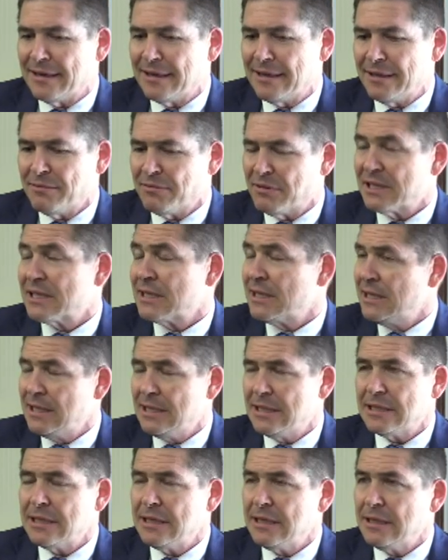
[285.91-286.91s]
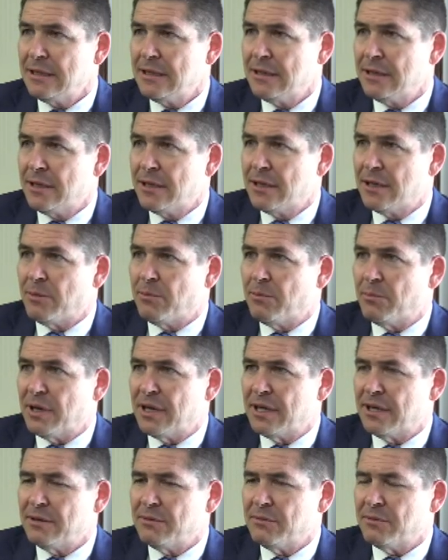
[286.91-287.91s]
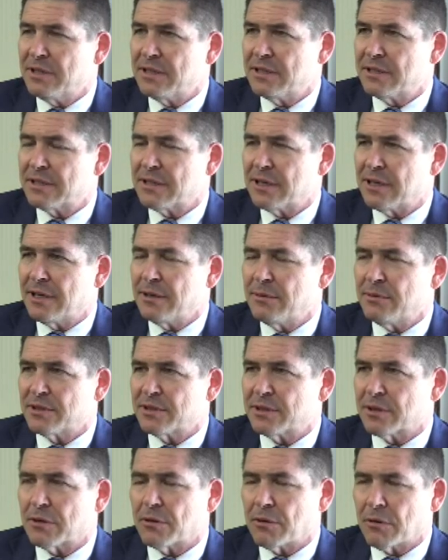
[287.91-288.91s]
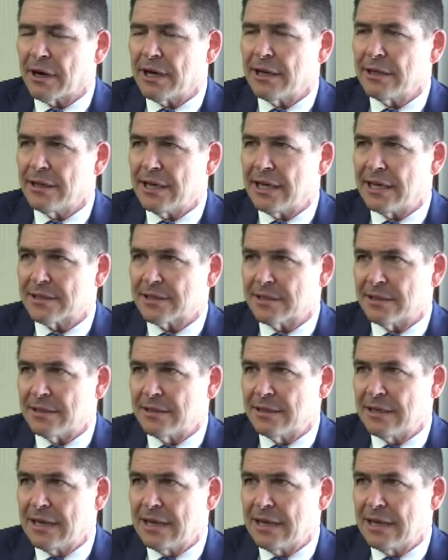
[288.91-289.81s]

it wasn't easy but it was uh, it was a great lesson,